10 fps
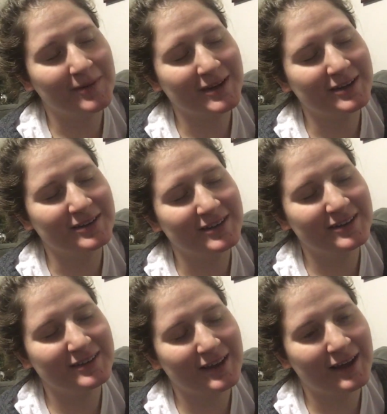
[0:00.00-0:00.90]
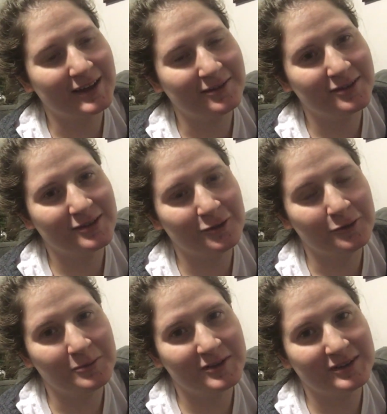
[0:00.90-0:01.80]
my goodness, I have
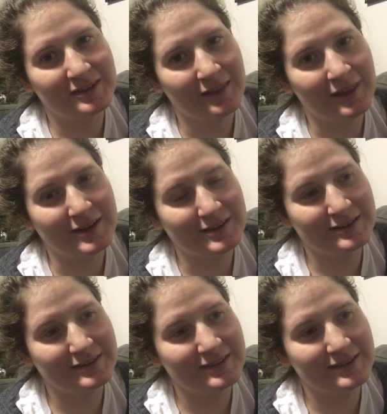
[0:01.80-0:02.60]
stooped to this